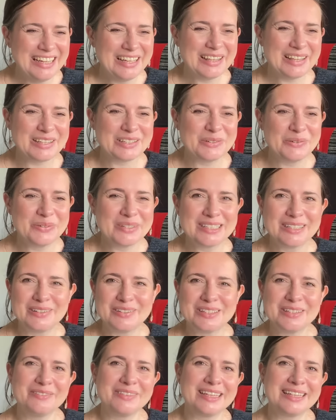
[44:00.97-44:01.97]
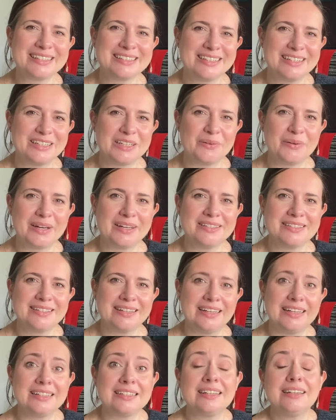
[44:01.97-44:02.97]
There's always lots of things to do
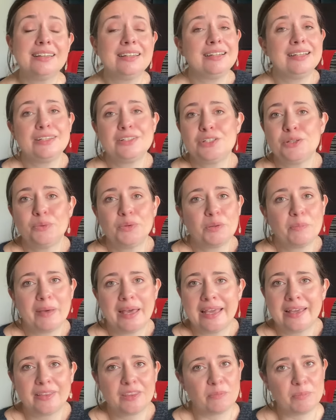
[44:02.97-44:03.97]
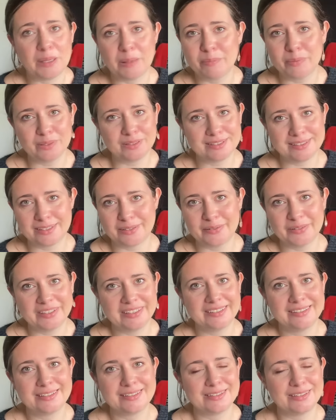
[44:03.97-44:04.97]
outside, unless you want to pay other people to do it.
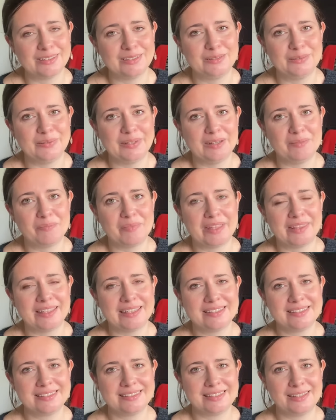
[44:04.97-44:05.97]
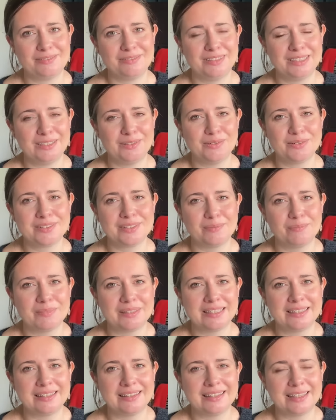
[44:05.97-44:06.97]
So, and that's definitely not
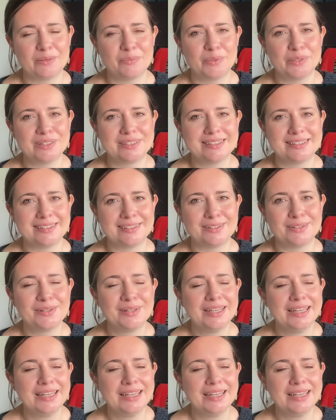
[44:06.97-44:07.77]
something that they want to do.